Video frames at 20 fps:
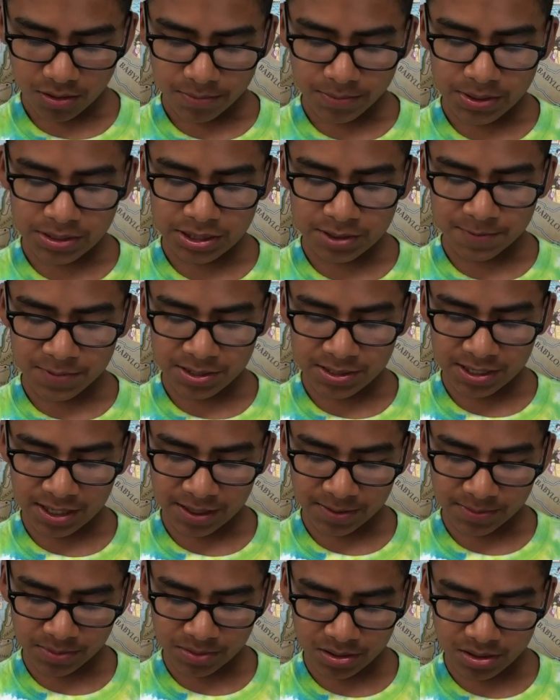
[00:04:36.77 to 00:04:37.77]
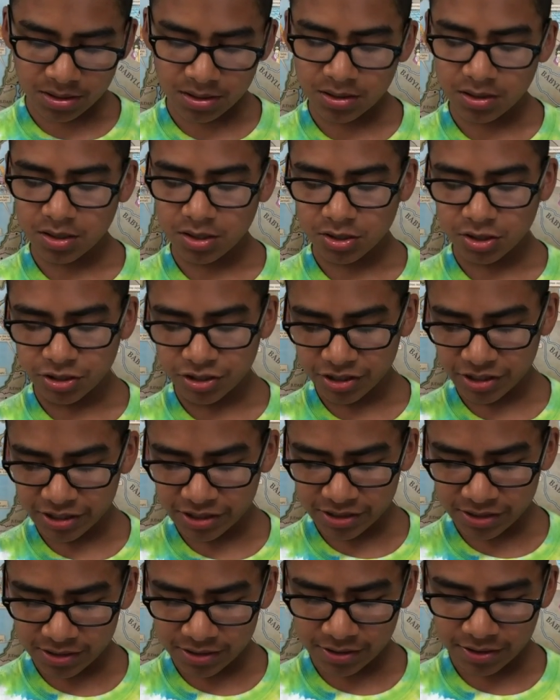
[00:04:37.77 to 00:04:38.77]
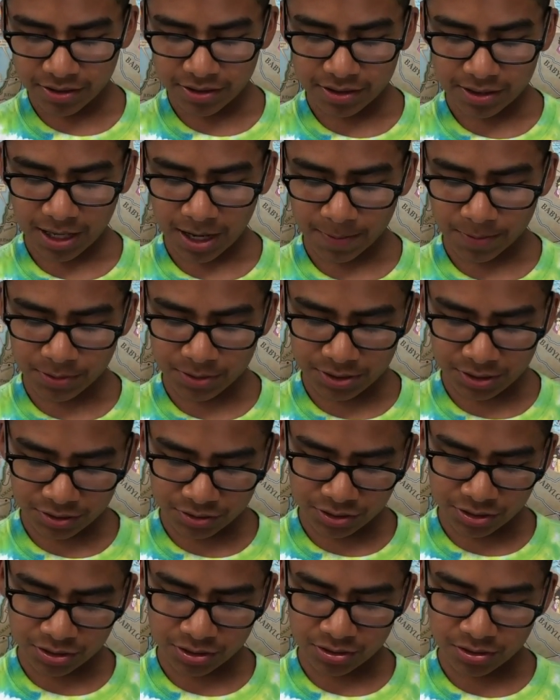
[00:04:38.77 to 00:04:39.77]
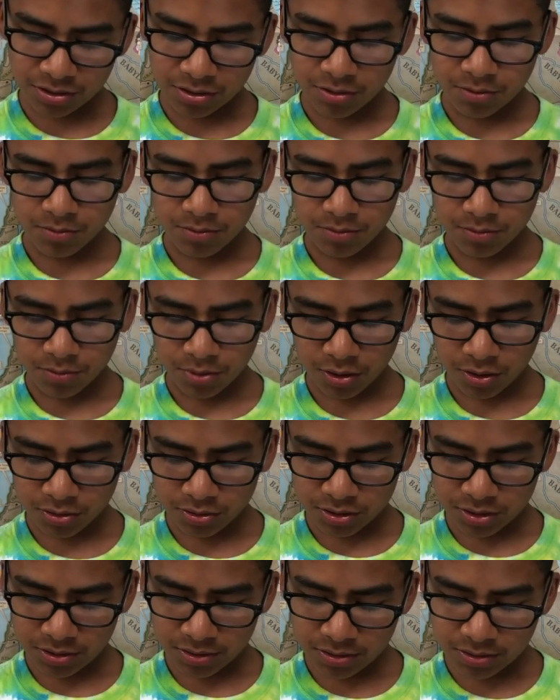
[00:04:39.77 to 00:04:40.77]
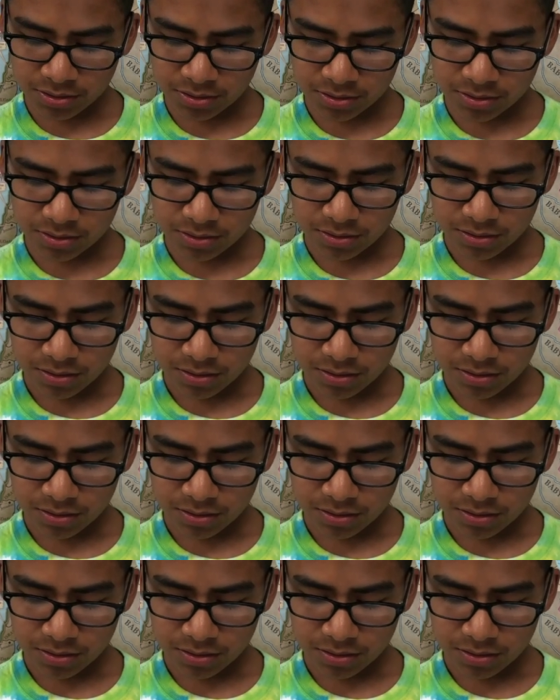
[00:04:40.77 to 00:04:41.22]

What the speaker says: Mesopotamia, Judea, Cappadocia, Pontus,